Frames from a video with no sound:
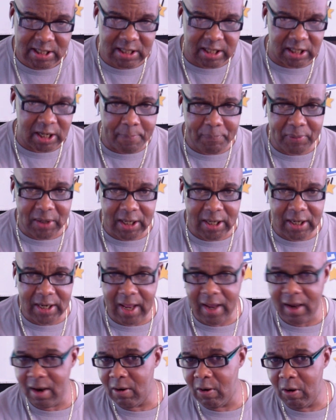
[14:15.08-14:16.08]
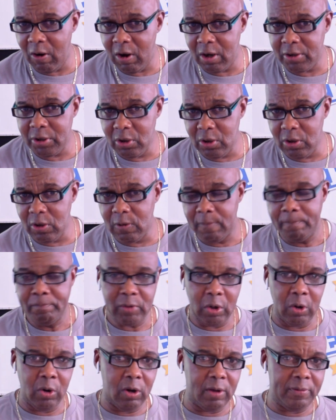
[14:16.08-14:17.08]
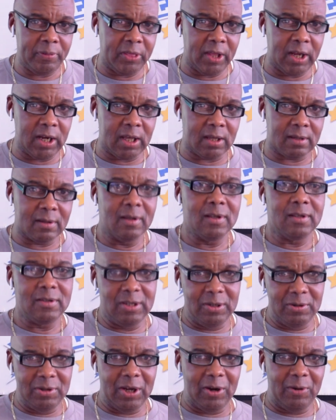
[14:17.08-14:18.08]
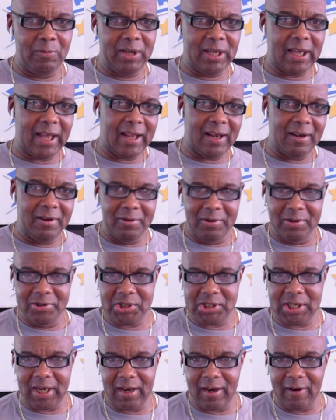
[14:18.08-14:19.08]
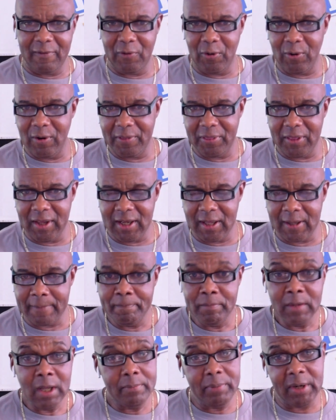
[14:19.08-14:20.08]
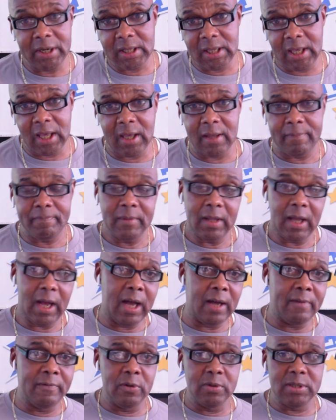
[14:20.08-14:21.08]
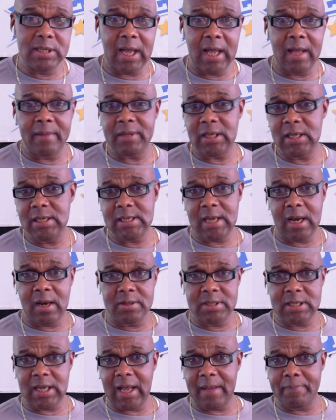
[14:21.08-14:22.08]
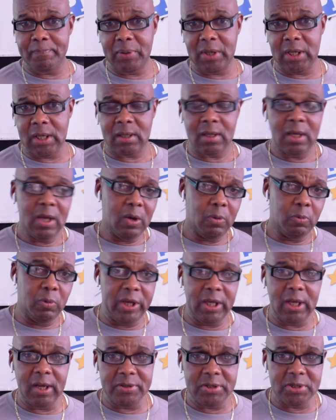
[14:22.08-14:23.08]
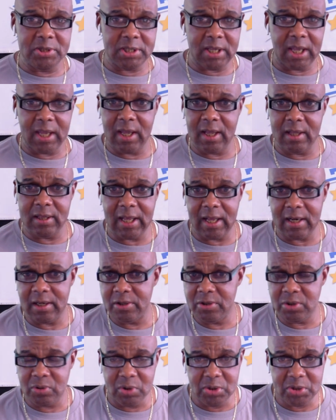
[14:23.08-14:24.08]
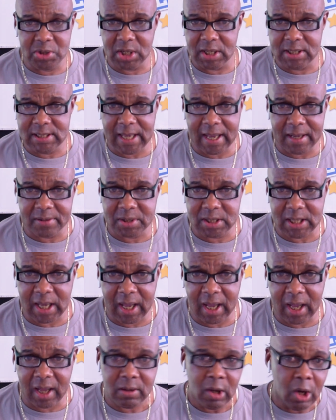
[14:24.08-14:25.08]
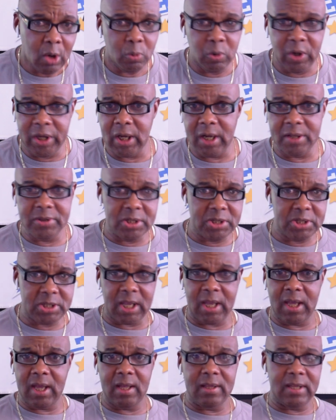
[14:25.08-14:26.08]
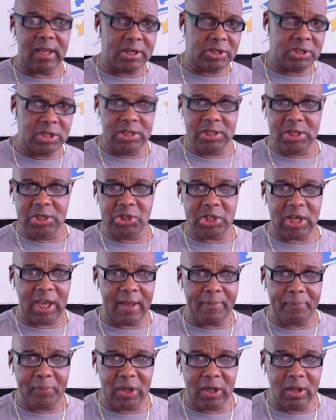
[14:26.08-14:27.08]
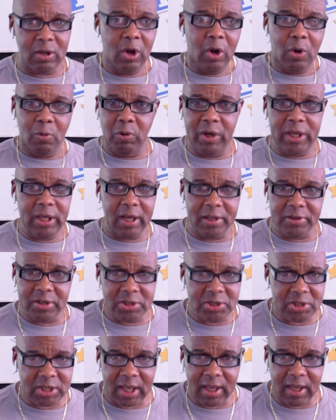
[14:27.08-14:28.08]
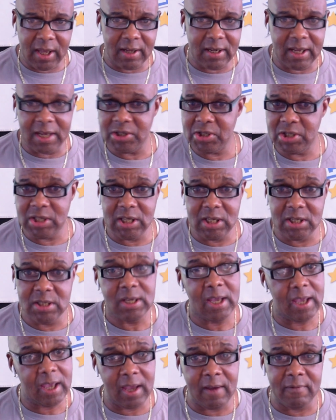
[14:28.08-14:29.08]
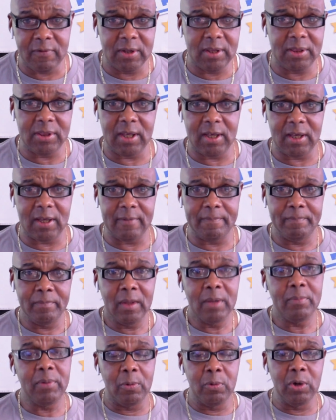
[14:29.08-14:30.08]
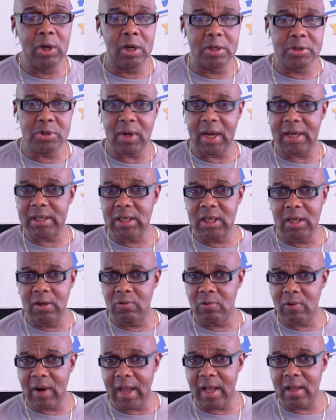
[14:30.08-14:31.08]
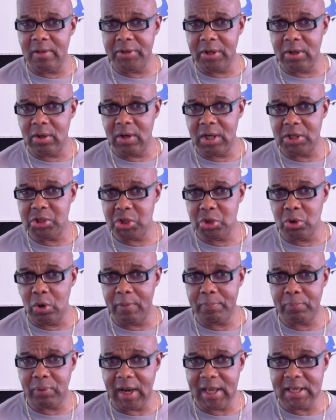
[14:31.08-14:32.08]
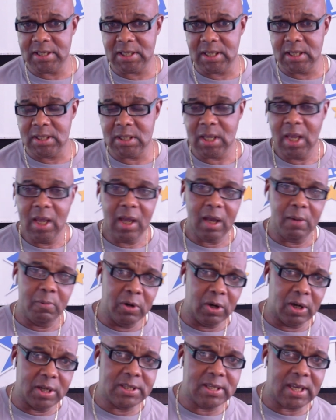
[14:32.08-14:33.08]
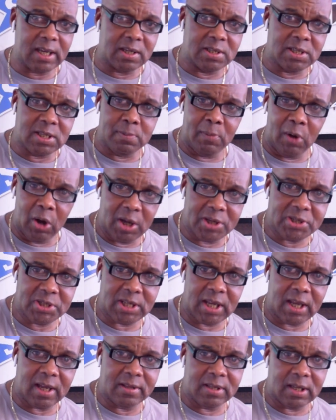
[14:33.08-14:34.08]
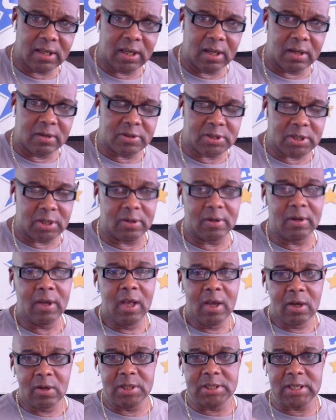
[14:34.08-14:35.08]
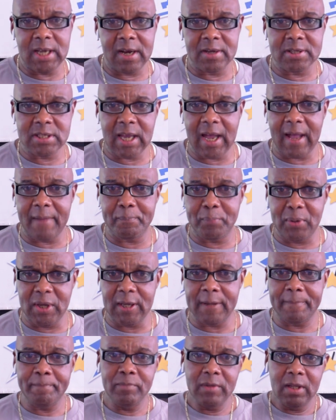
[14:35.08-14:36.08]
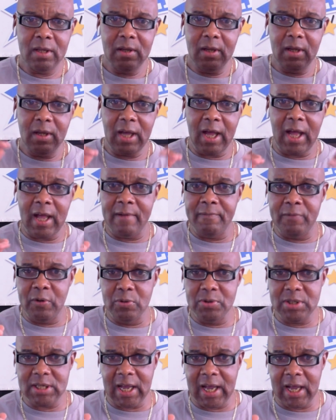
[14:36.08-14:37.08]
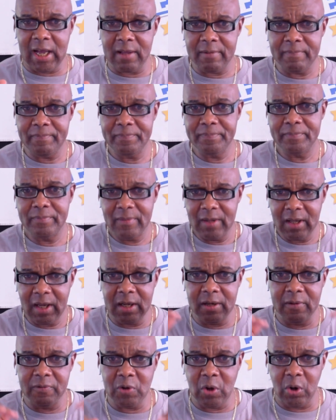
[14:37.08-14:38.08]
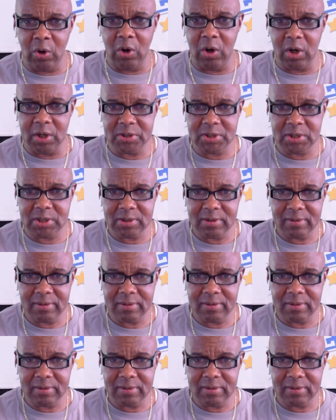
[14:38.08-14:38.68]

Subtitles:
slipping in there on who? Authentic. You know we got a little share of Authentic. But again, Envoutante is our top pick. We understand that Letruska's outside. We understand that she's a champion. We understand that she's everything. But we're going to try to get around her at short prices, and we're going to take a small stand against her. Because our top pick, Envoutante, and of course,